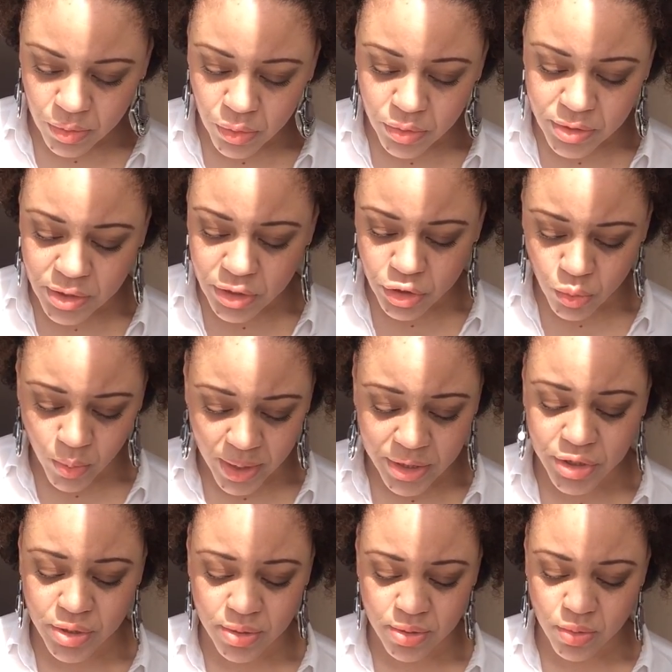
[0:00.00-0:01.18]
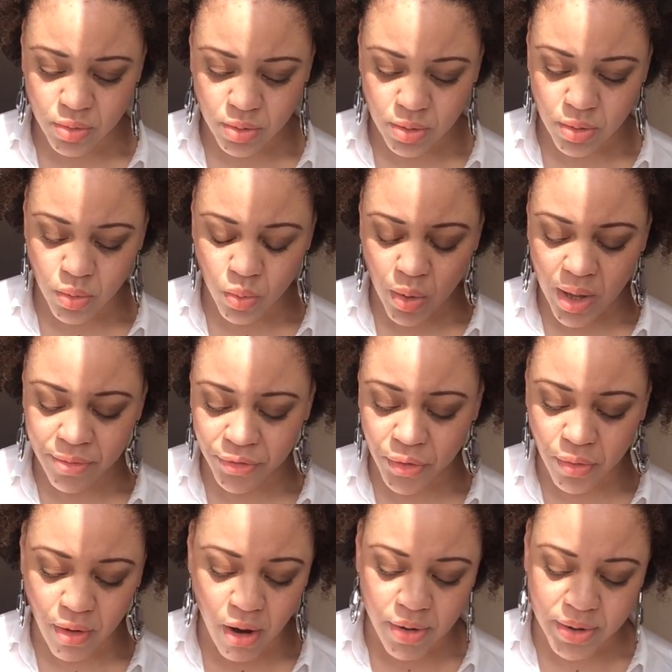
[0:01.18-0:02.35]
your situation if
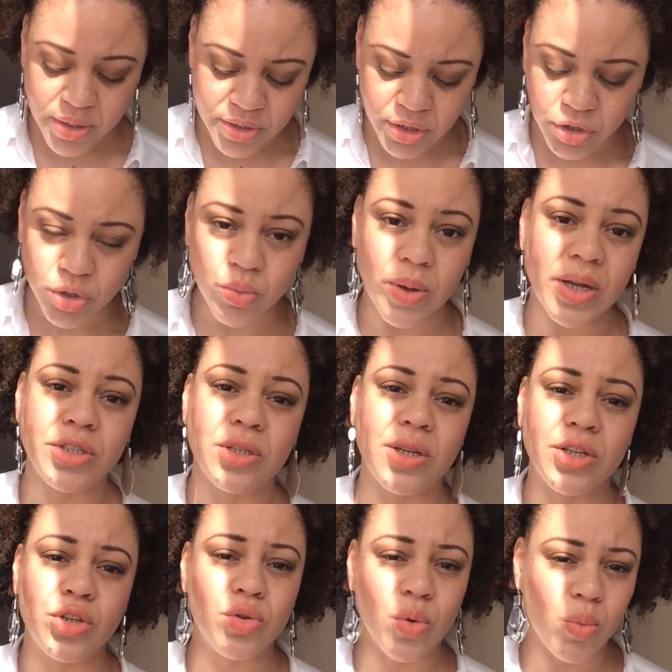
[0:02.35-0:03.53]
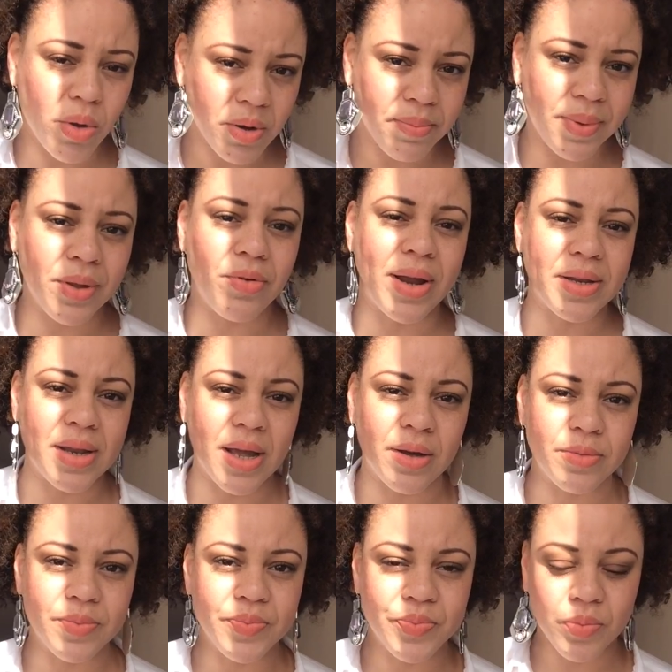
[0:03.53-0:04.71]
you are in a situation that you don't want to be right now?
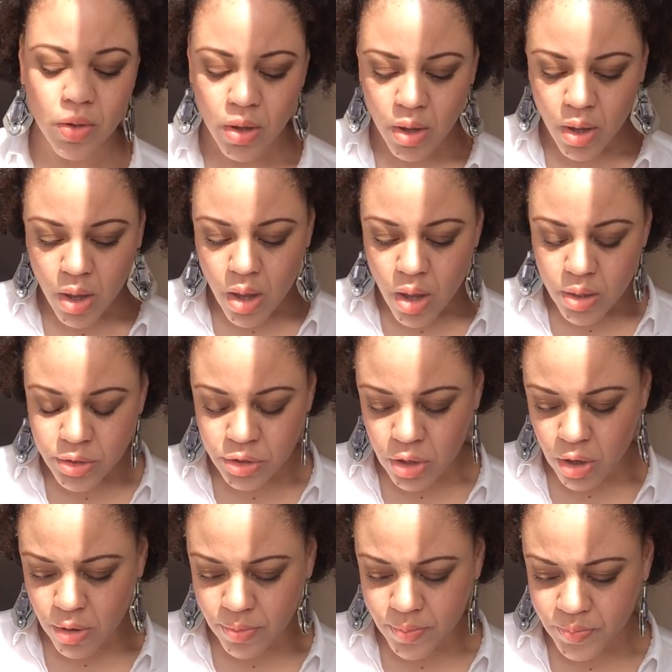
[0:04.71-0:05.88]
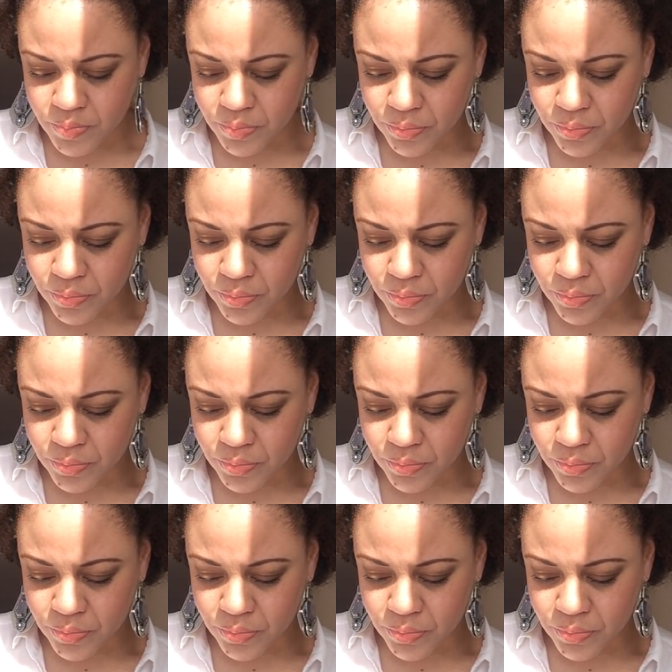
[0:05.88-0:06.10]
So,